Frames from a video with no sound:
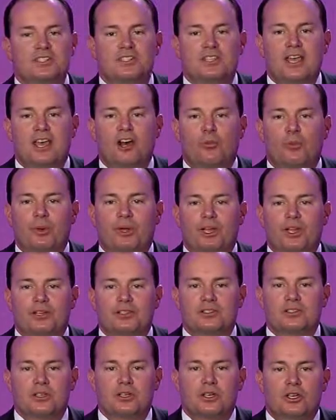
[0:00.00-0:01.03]
is helping
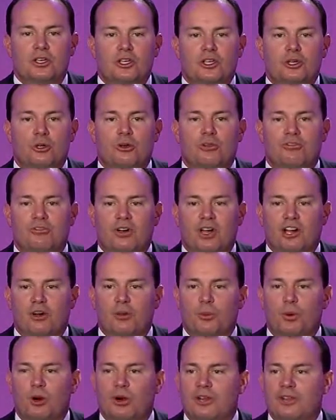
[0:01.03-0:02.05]
us unify our
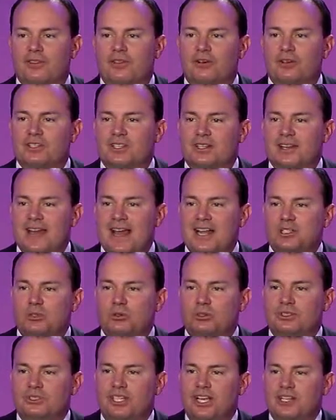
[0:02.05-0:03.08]
party. There is a
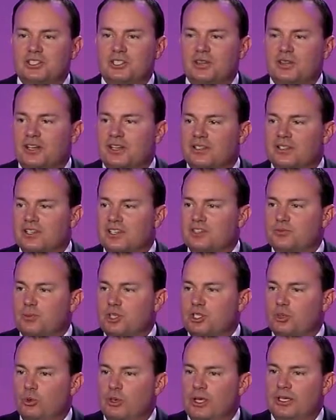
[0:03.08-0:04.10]
natural tension that exists
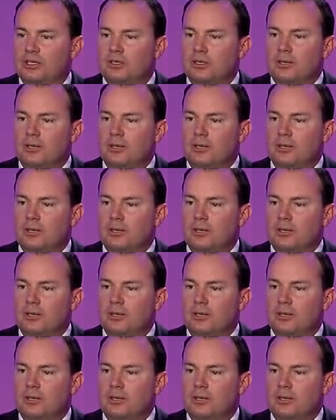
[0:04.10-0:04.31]
between